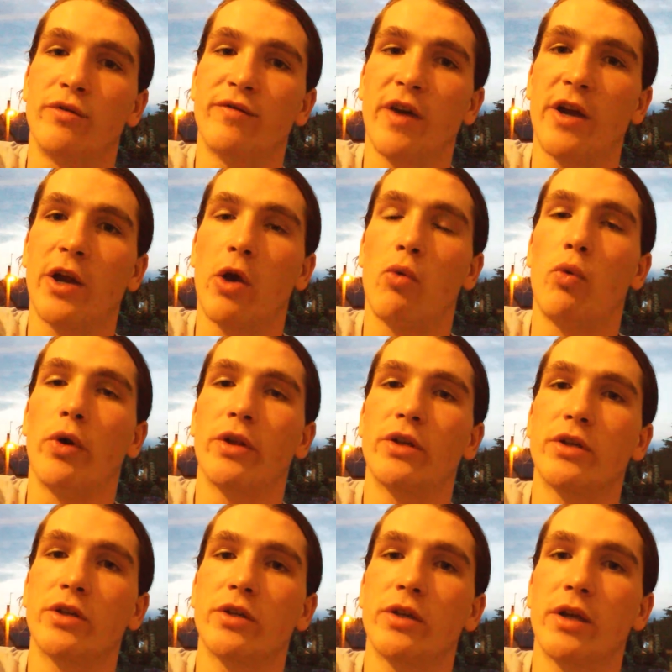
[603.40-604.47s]
find out
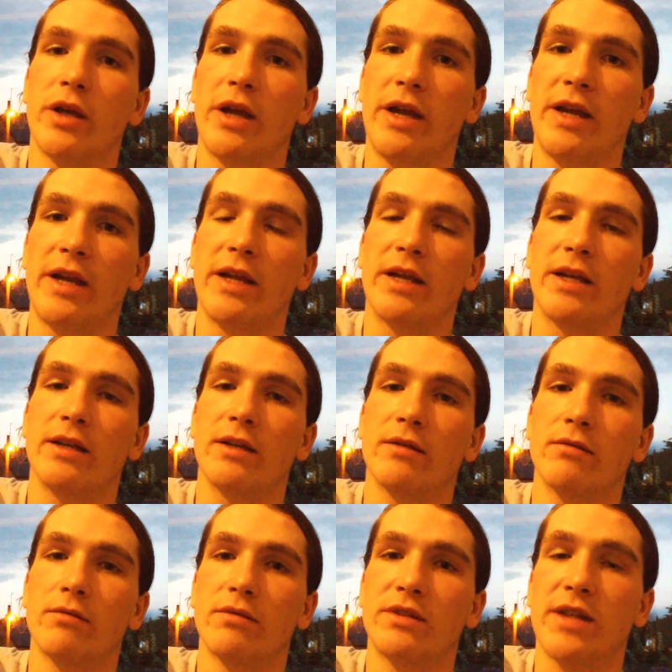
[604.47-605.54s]
which eating
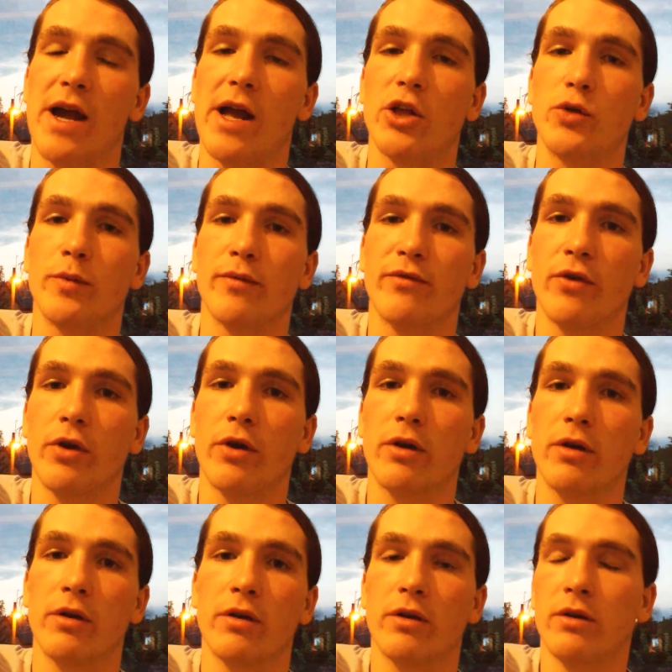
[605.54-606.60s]
style you
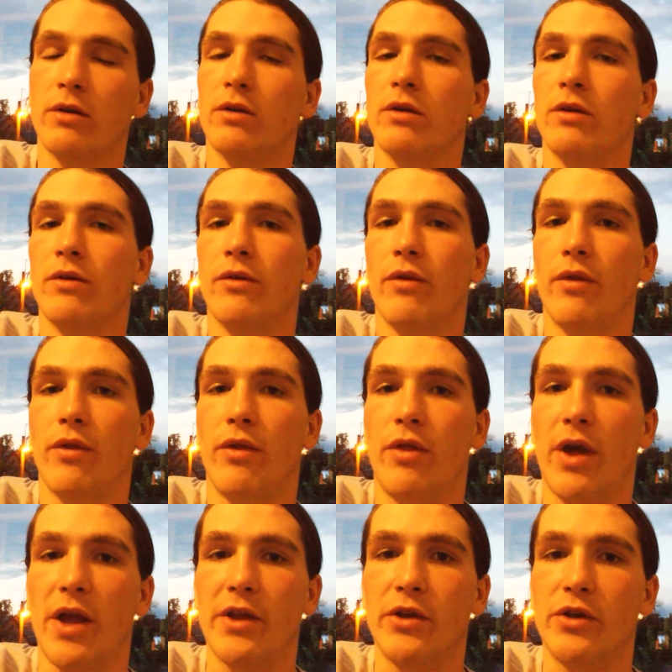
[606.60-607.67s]
prefer,
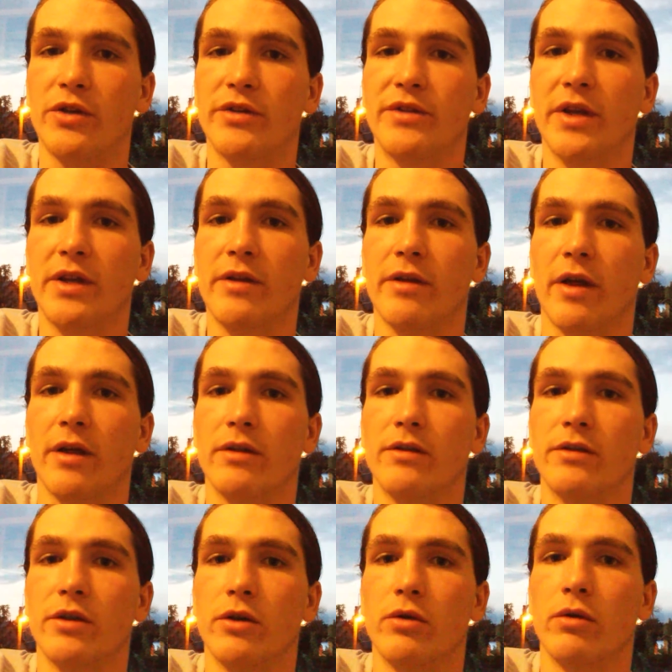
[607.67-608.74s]
then you just stick to that.
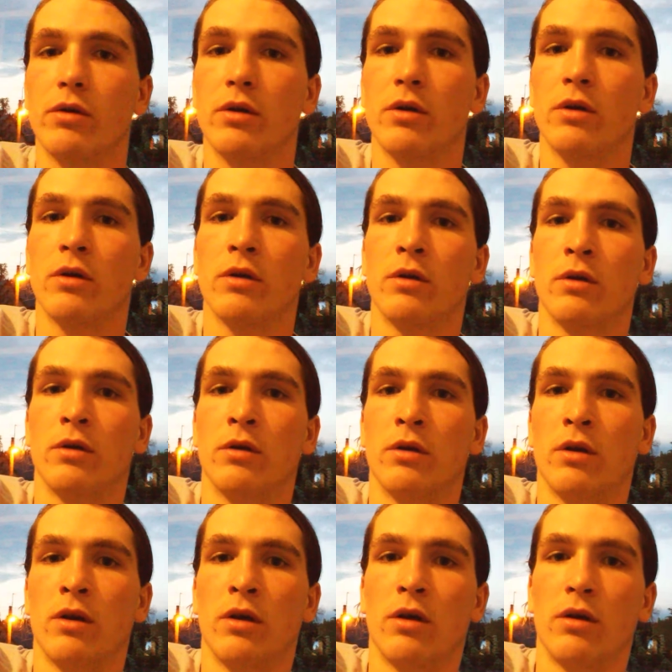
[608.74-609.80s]
So
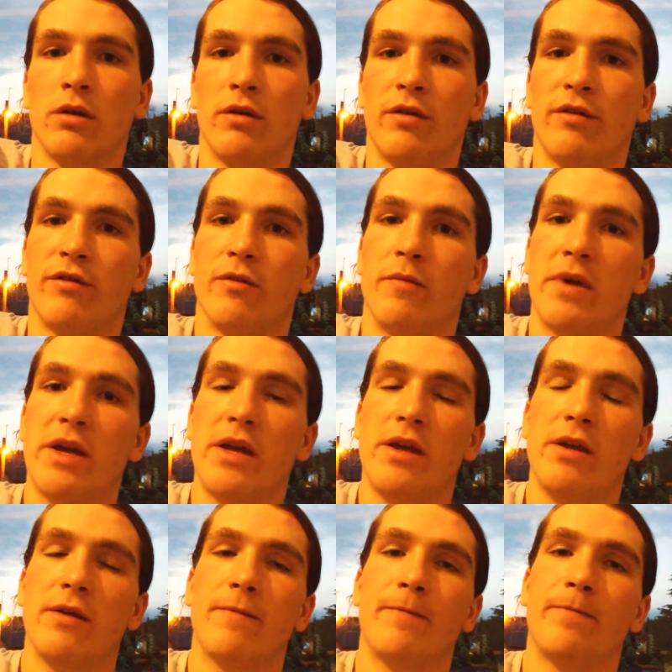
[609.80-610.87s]
for
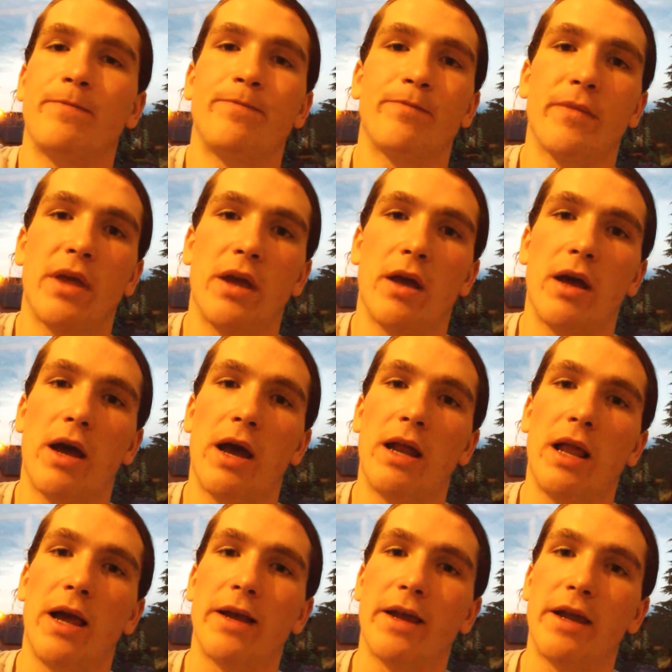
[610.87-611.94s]
me, I
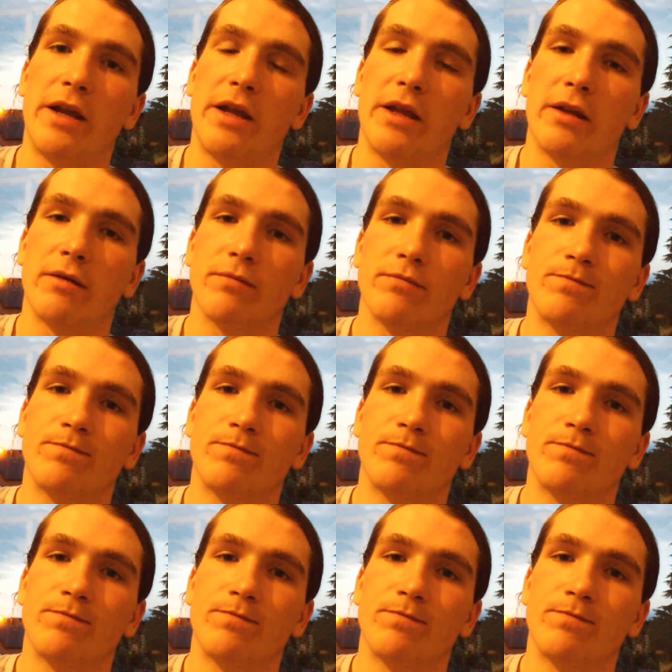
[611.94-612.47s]
like eating